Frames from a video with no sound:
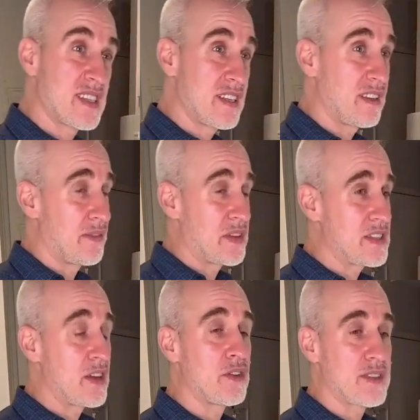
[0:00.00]
still
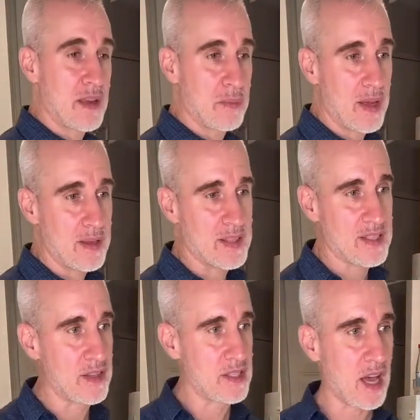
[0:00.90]
in the same place,
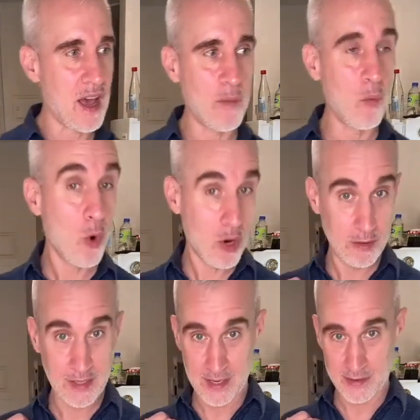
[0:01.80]
it's in the Time
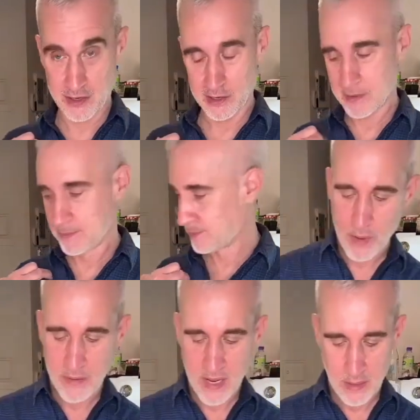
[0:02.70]
Warner Center.
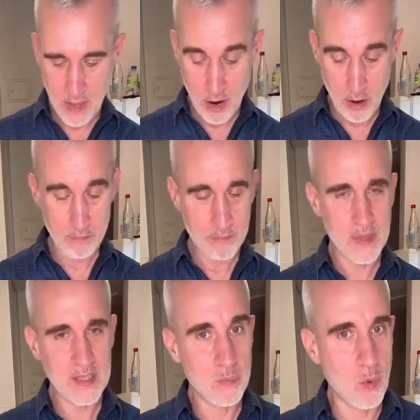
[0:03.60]
We've eaten there.
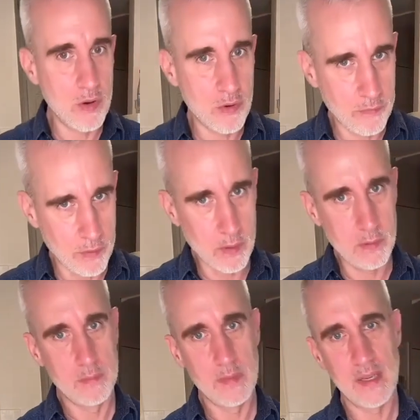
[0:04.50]
It's wonderful.
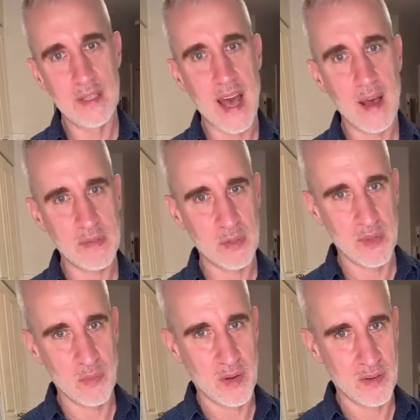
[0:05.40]
It's
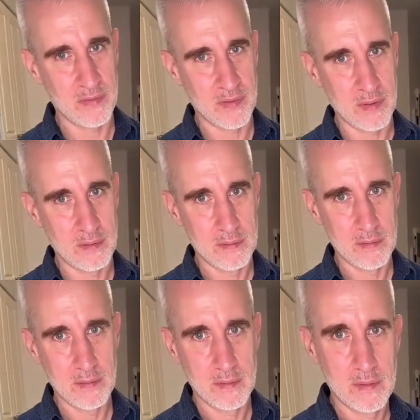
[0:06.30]
absolutely wonderful.
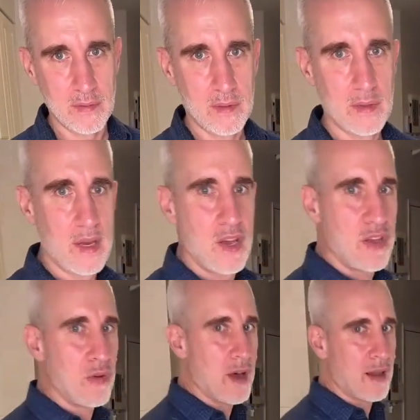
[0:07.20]

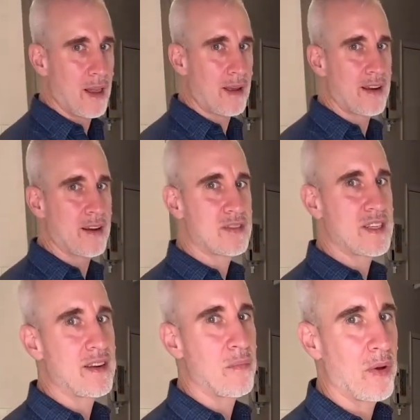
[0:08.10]
You got lucky enough to
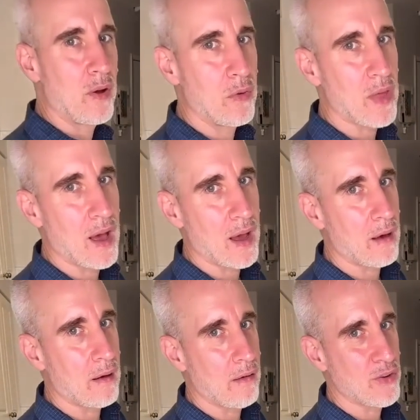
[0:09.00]
eat at both.
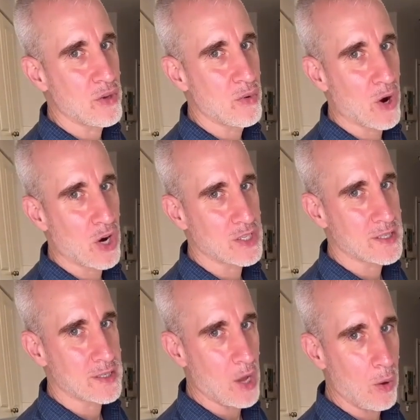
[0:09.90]
Oh, you are
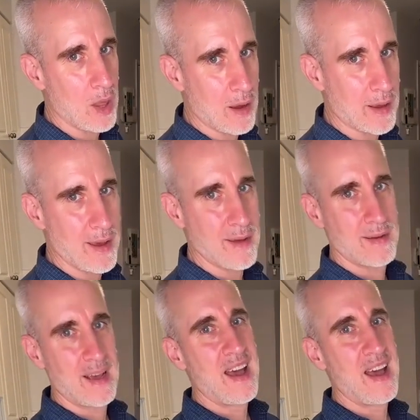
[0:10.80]
so lucky.